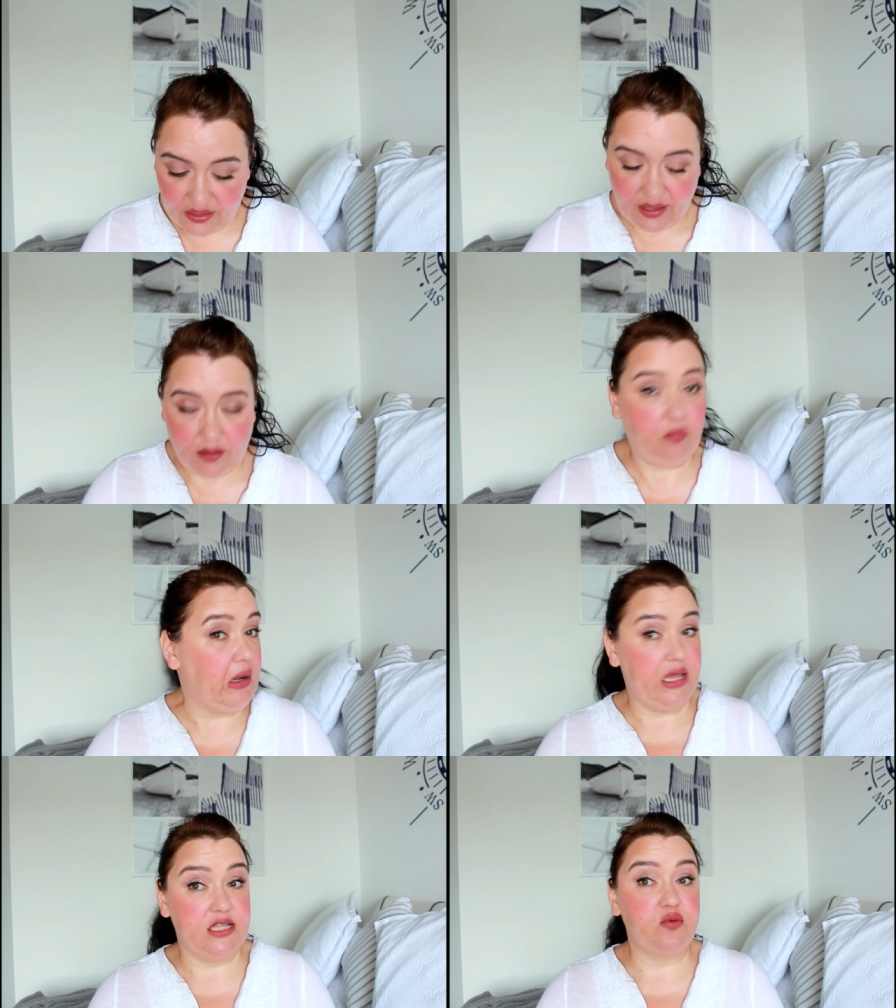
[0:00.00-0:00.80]
in
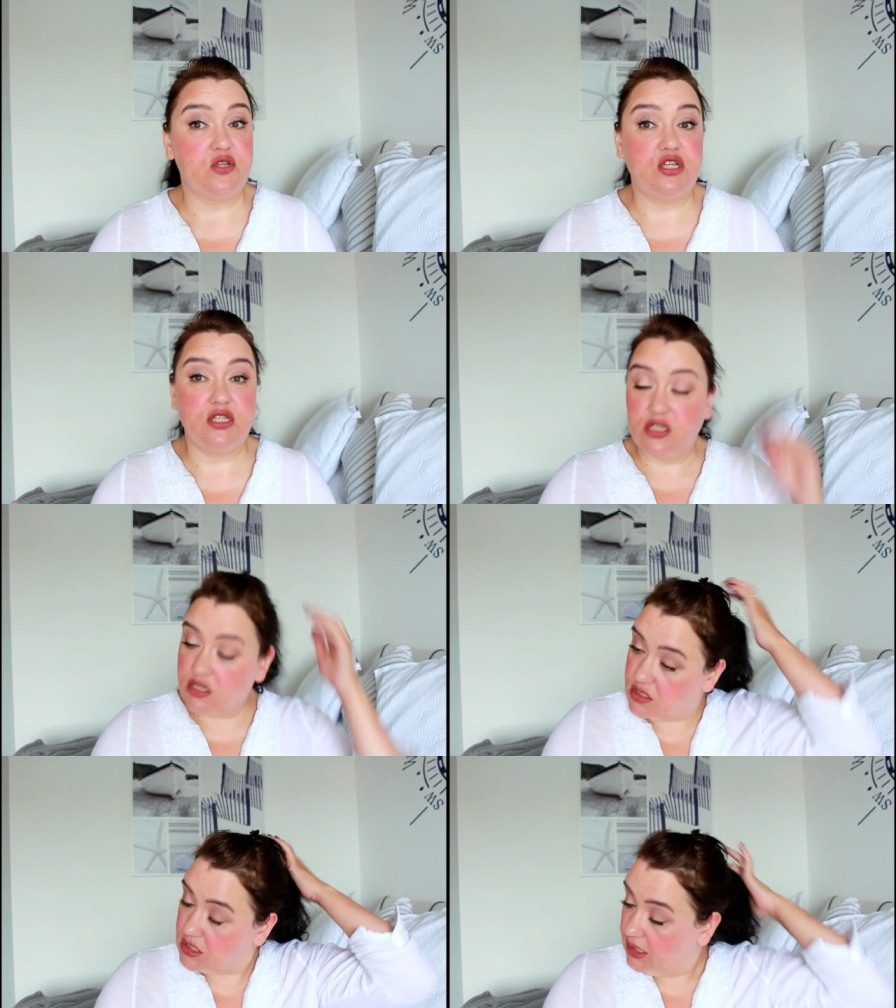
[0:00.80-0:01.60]
place, which it
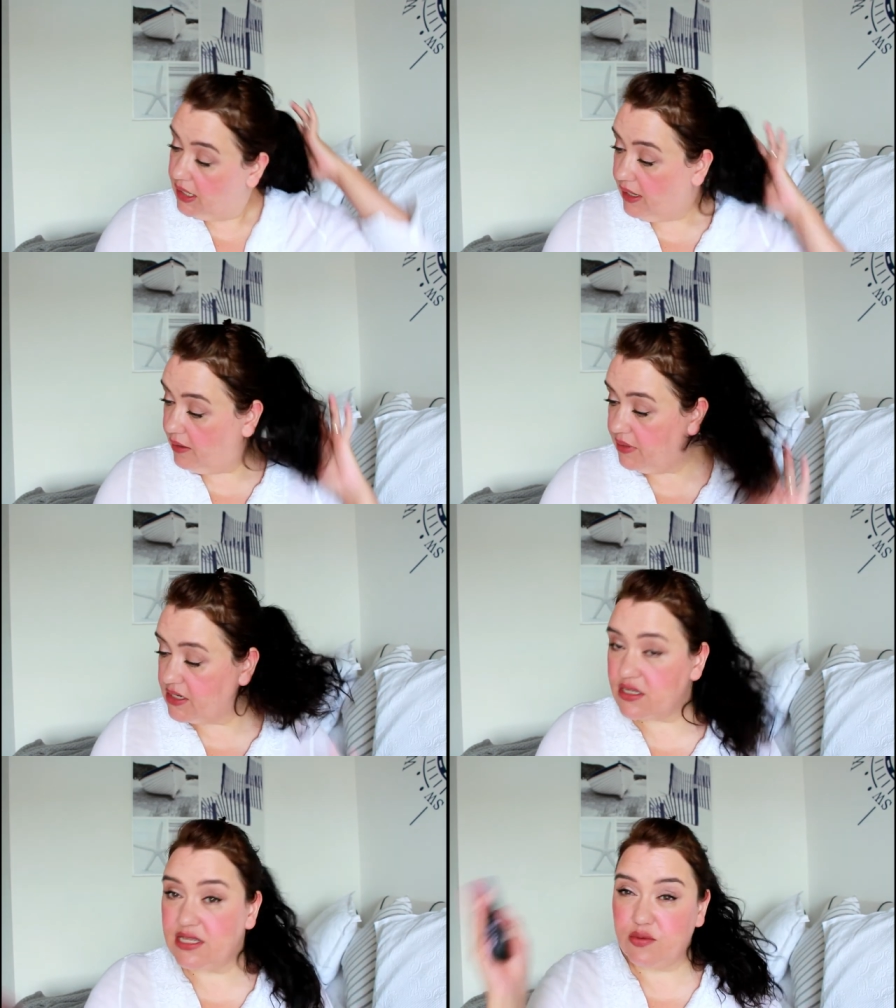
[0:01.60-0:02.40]
does. It
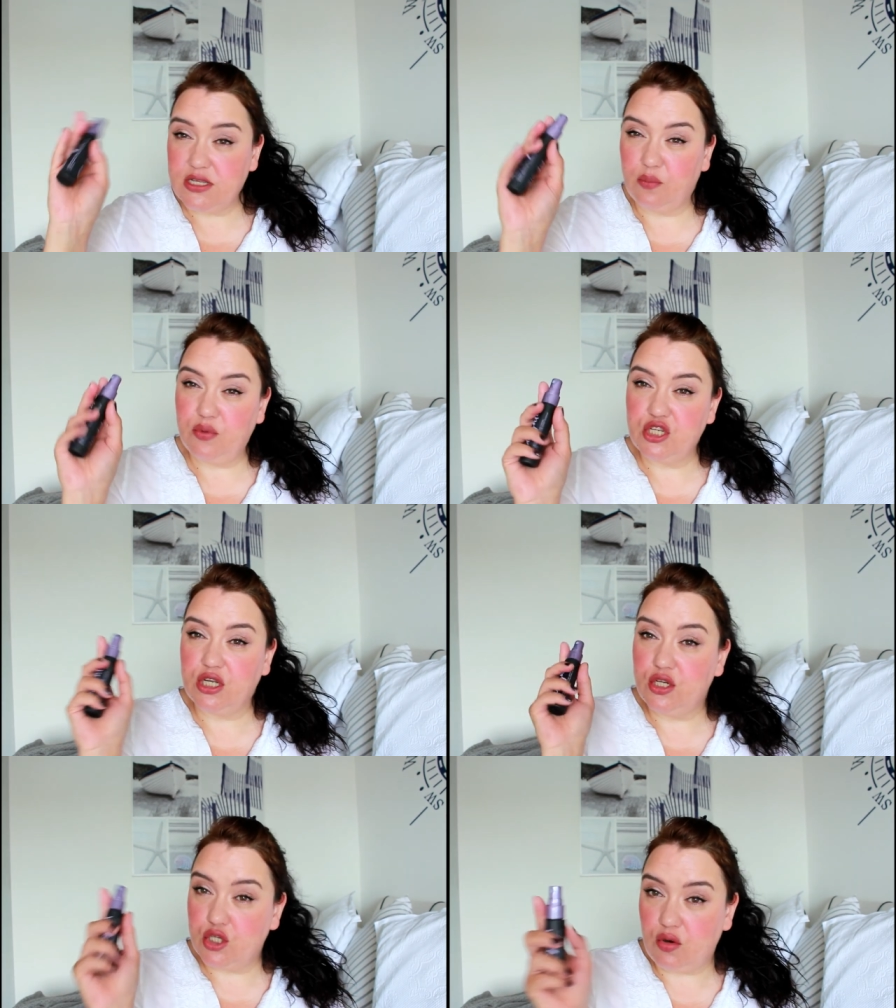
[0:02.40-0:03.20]
does have temperature
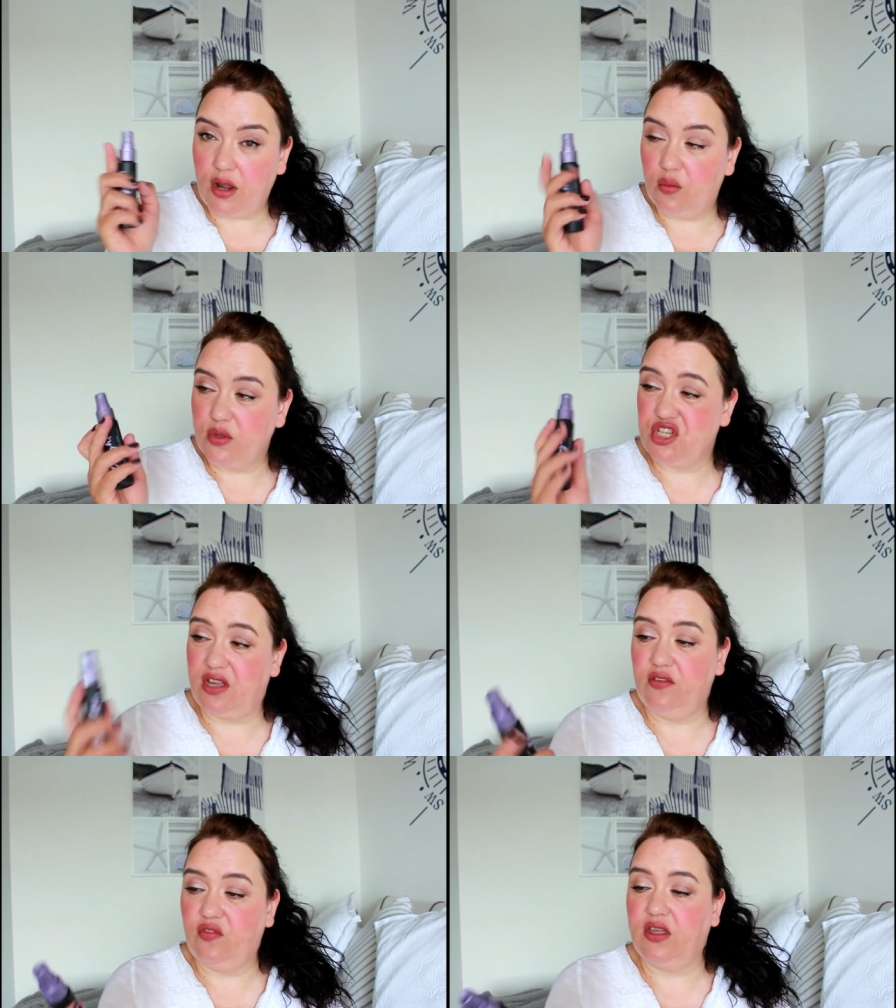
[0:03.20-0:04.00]
control, which
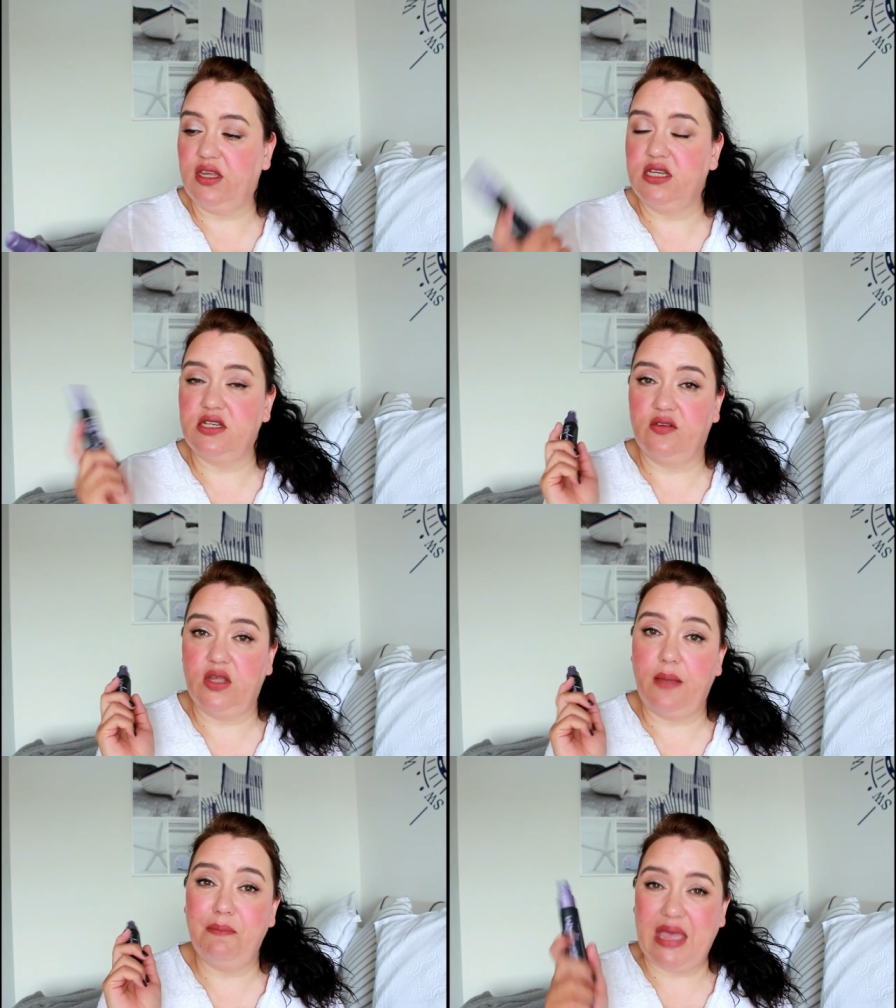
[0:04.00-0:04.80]
I find
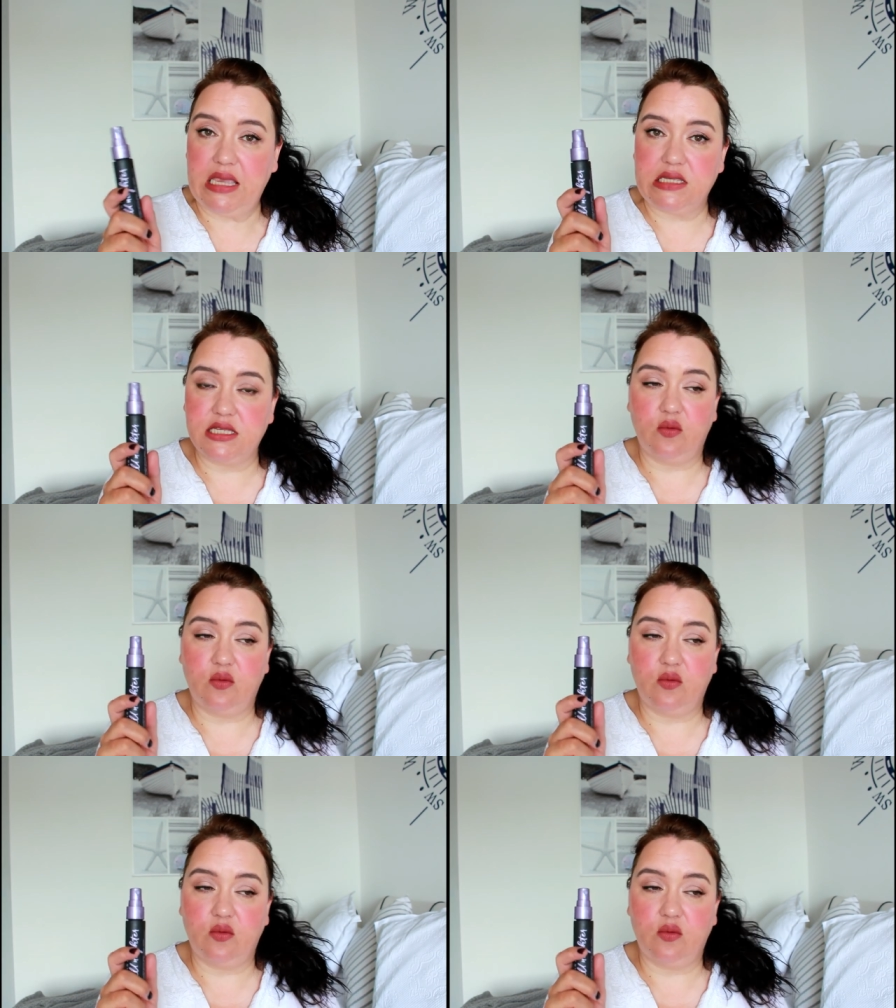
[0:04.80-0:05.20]
amazing.